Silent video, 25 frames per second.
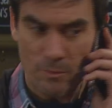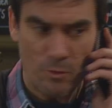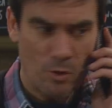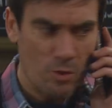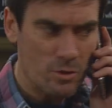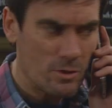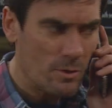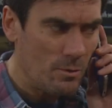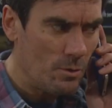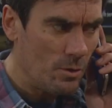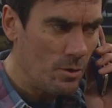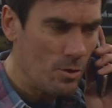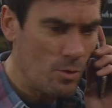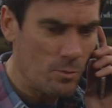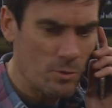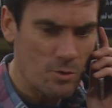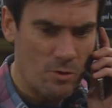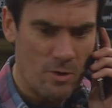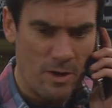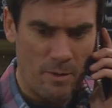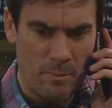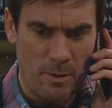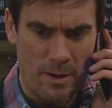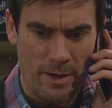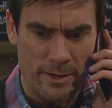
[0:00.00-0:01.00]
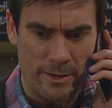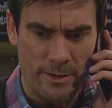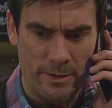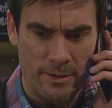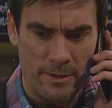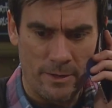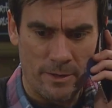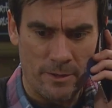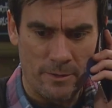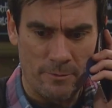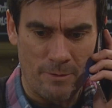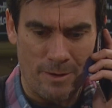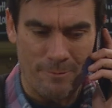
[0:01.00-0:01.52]
of course I'm going to come straight back.
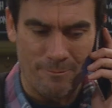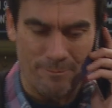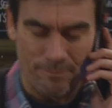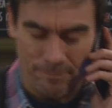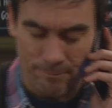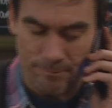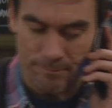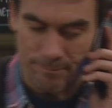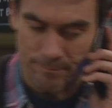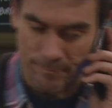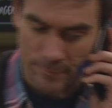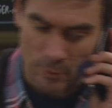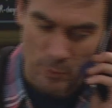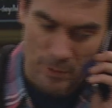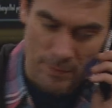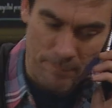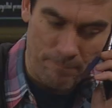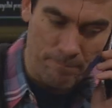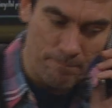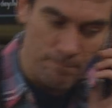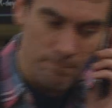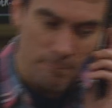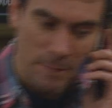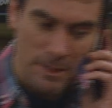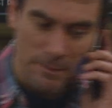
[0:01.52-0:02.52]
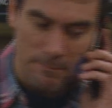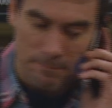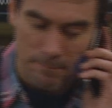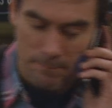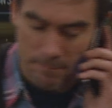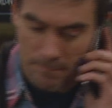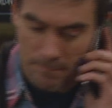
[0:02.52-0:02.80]
OK, bye.